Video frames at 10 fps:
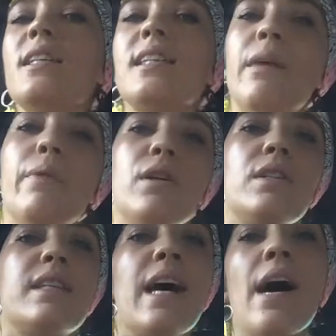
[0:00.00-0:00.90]
Simmer
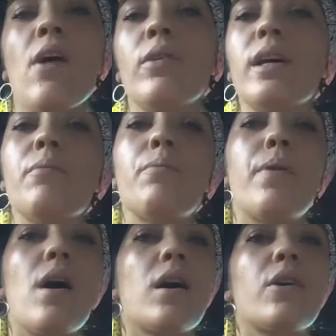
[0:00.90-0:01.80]
down
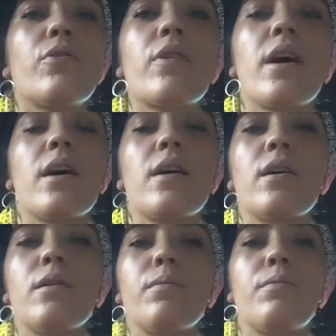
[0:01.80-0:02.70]
and pucker
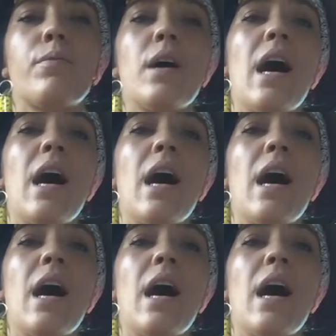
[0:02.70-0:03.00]
up.